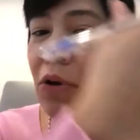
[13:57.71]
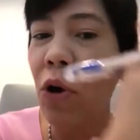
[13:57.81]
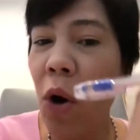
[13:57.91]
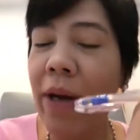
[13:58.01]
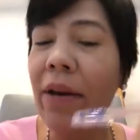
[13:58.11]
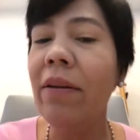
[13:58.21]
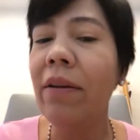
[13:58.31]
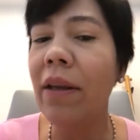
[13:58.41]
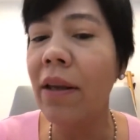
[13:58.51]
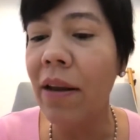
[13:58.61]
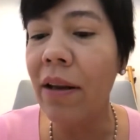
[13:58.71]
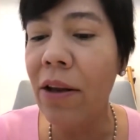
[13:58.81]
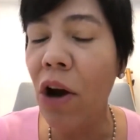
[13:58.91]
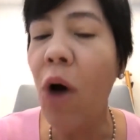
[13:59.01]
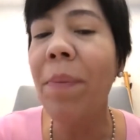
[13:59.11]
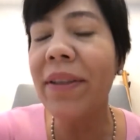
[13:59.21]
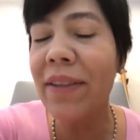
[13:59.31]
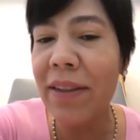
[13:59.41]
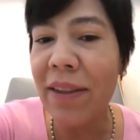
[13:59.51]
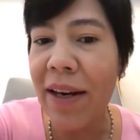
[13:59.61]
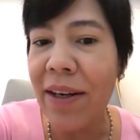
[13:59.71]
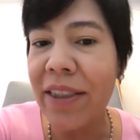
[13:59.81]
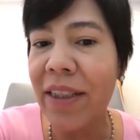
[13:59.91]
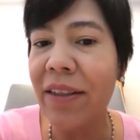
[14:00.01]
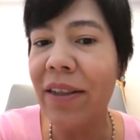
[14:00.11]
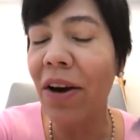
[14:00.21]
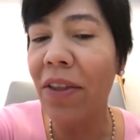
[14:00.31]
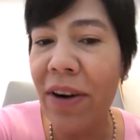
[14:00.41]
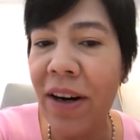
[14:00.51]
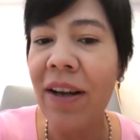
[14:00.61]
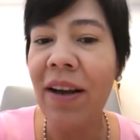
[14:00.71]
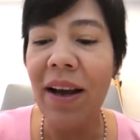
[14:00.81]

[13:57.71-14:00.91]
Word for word: going in the in the opposite energy in the other